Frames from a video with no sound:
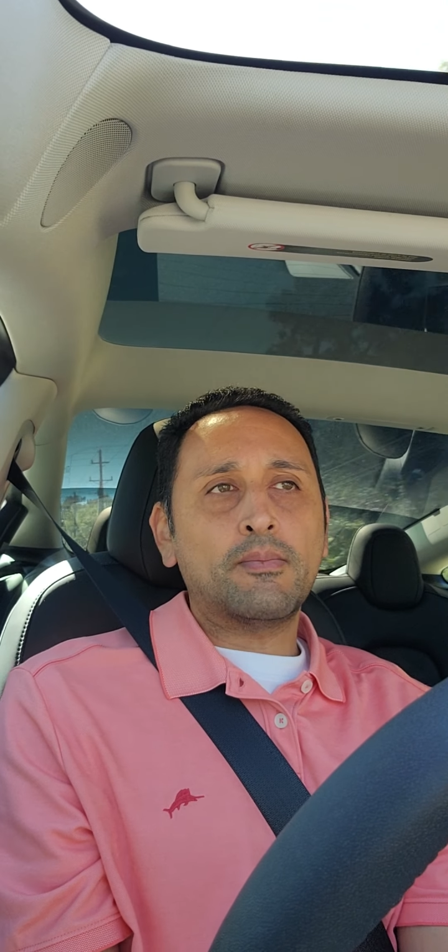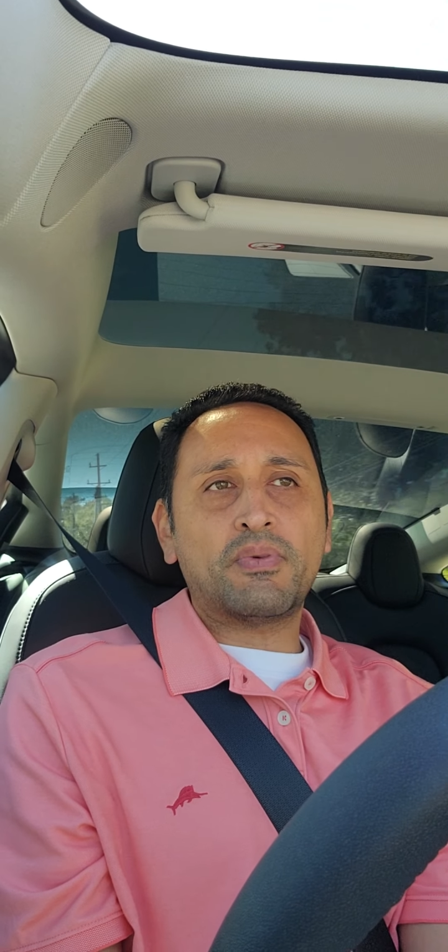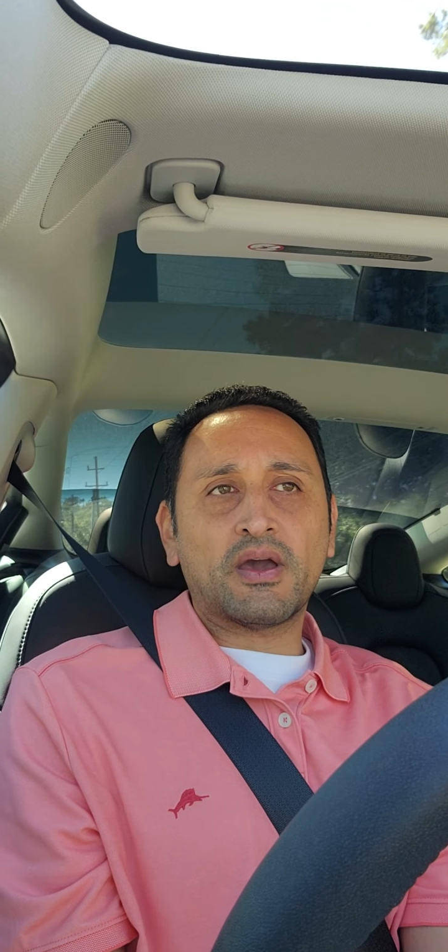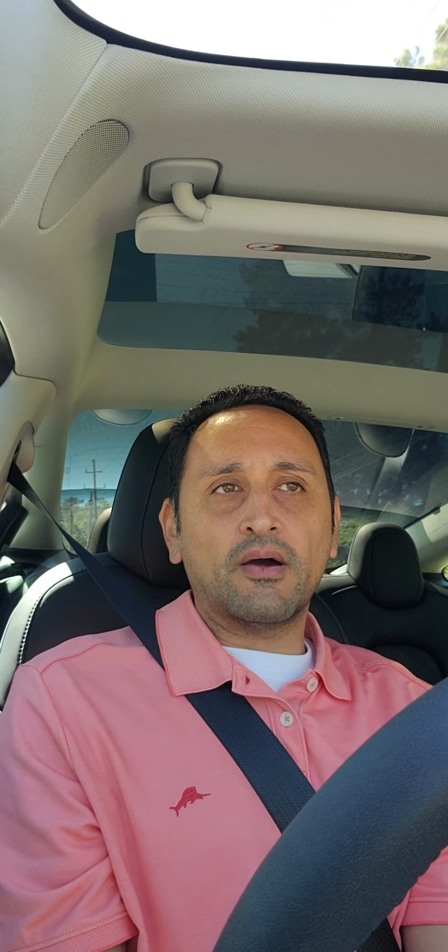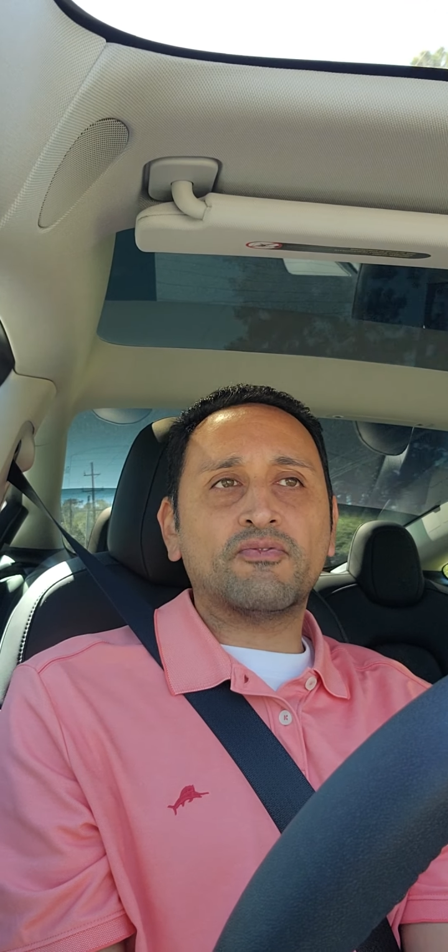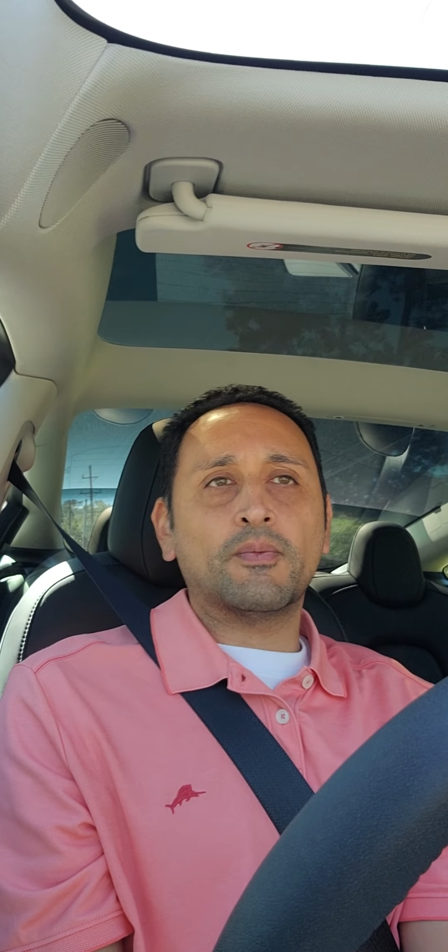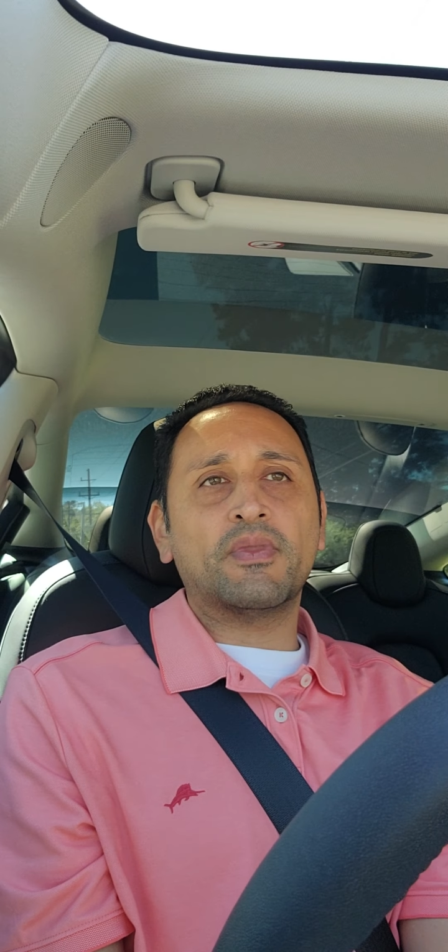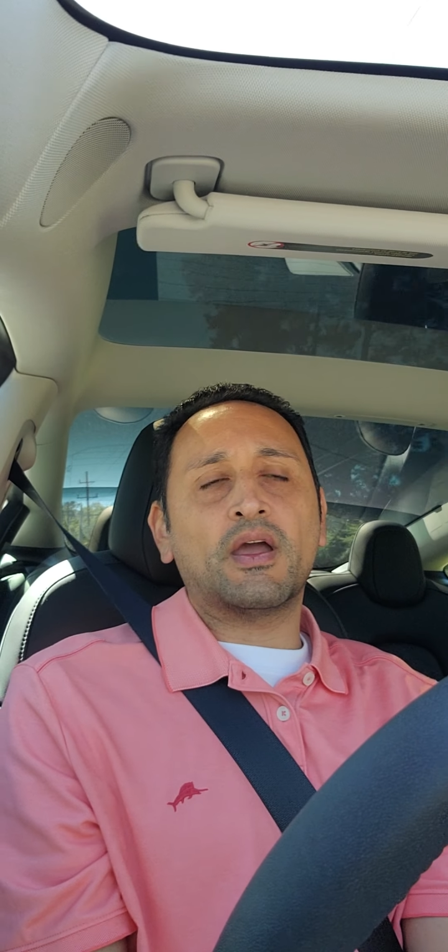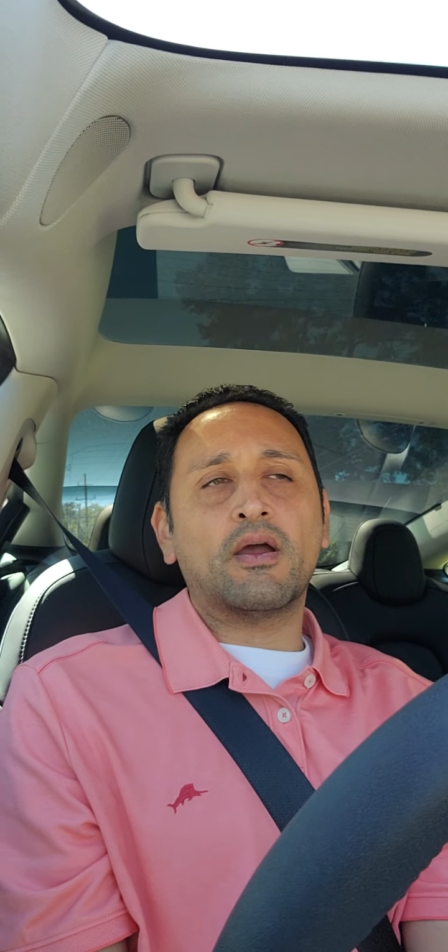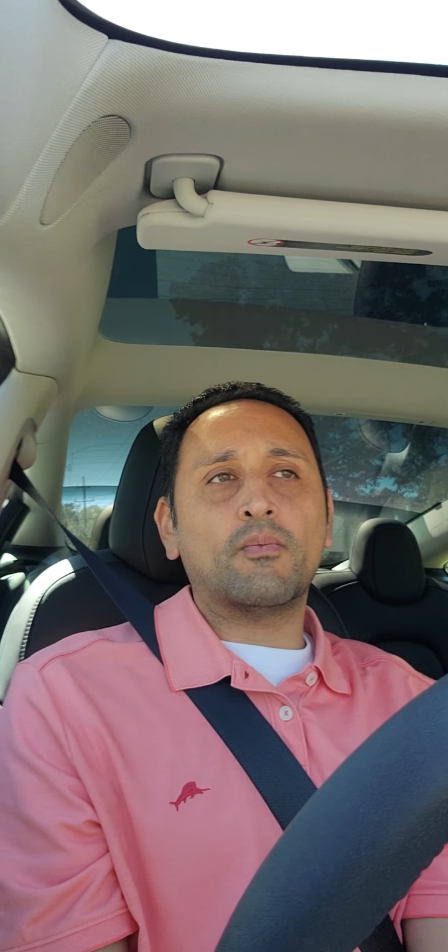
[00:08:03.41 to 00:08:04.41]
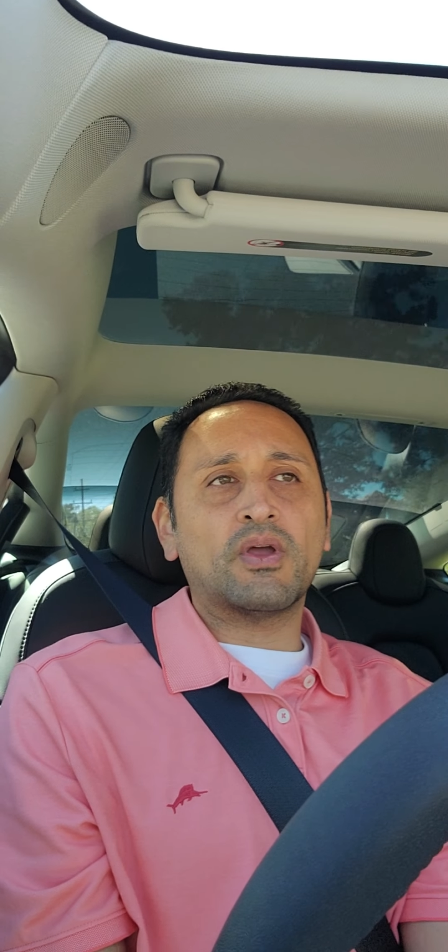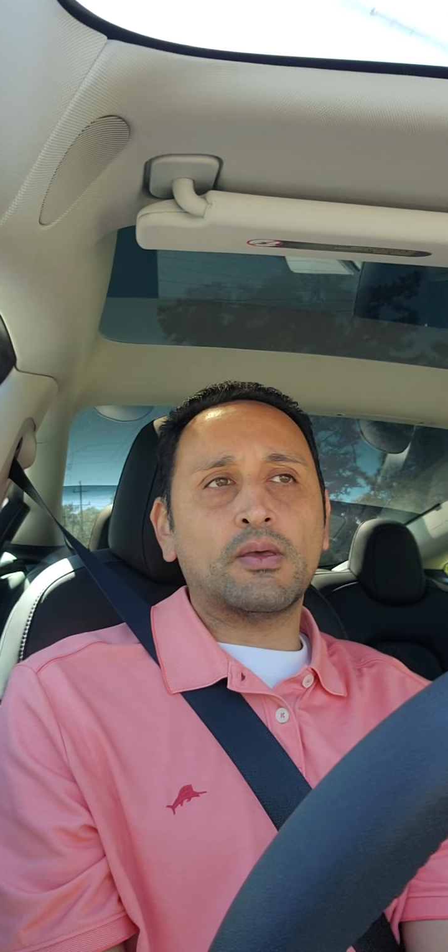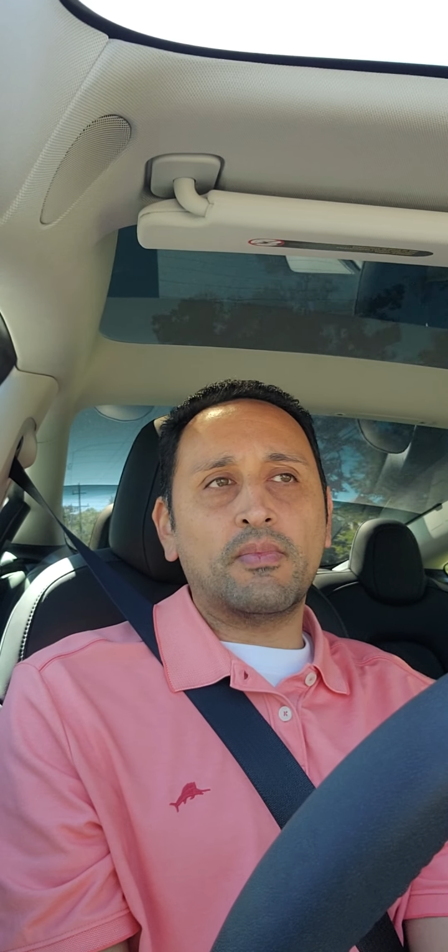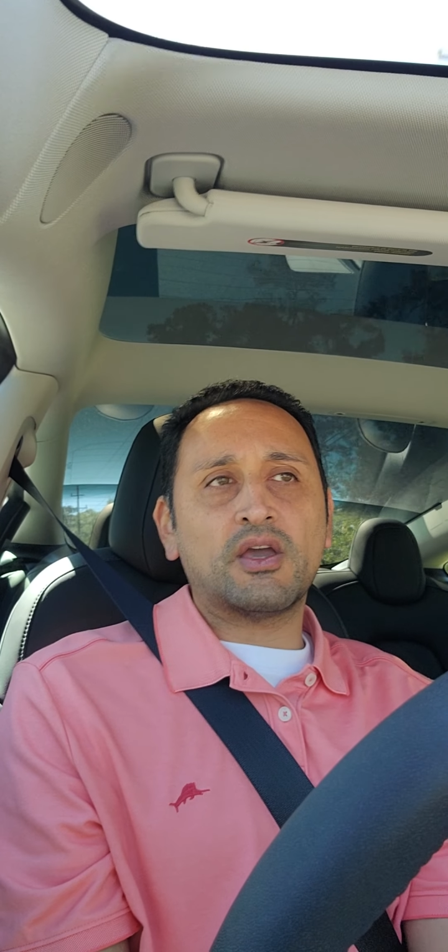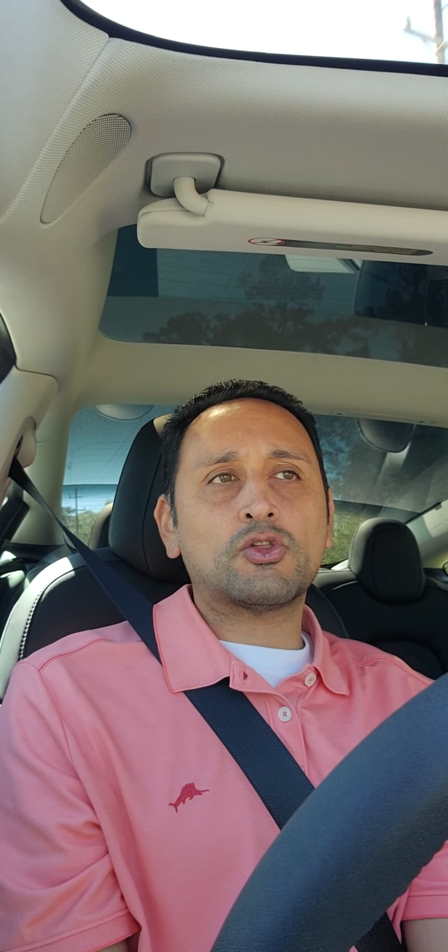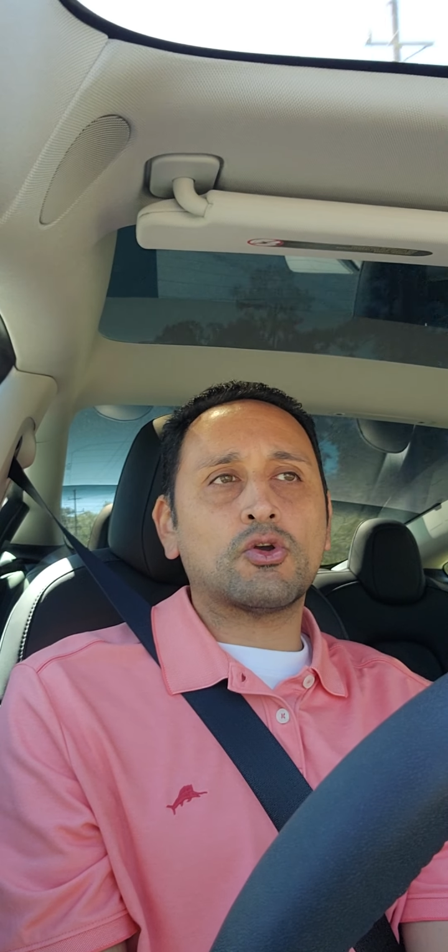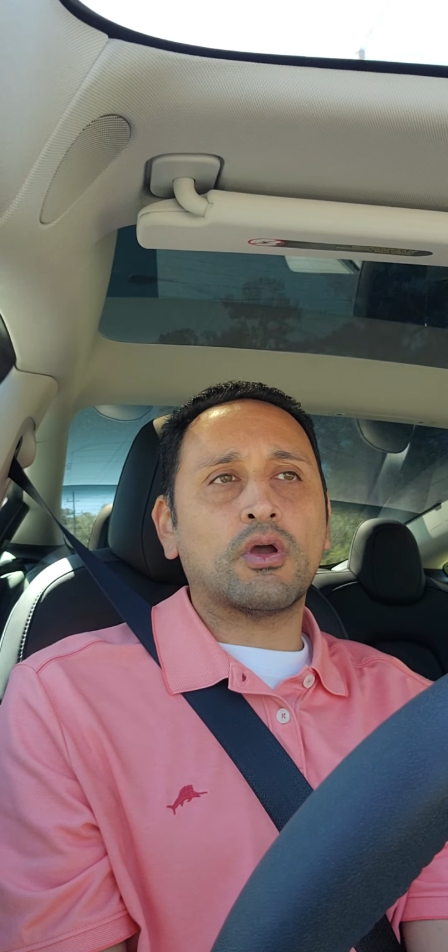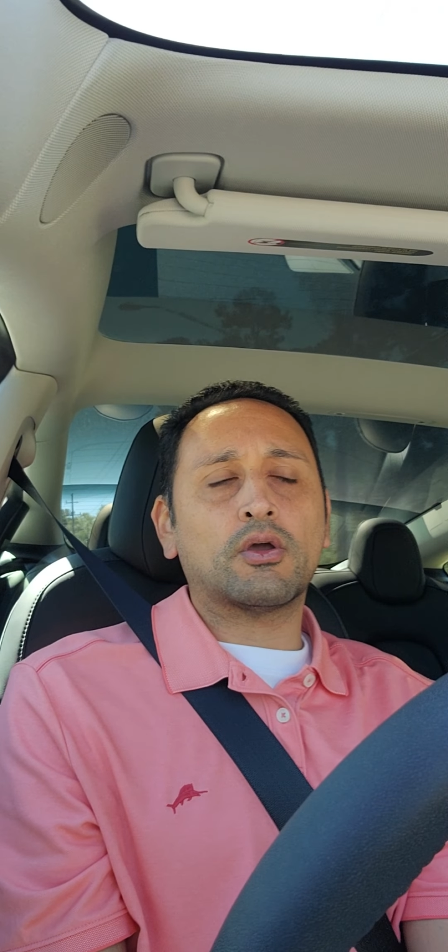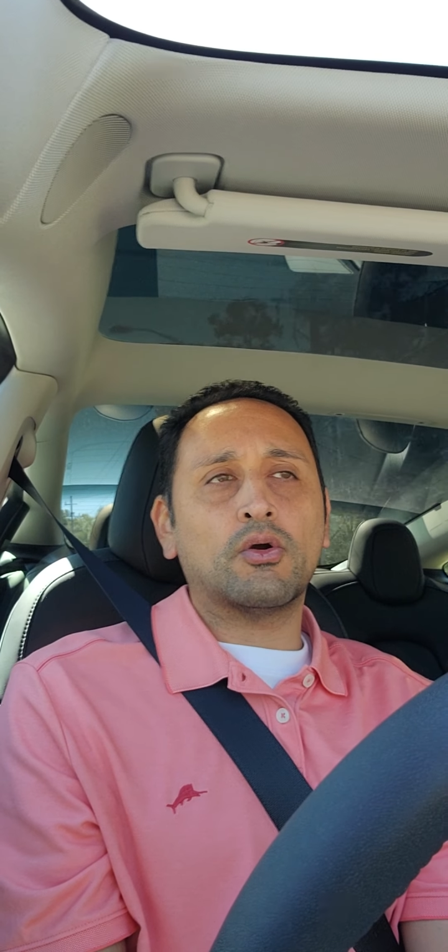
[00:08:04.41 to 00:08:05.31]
pick up from there, and we can make sure and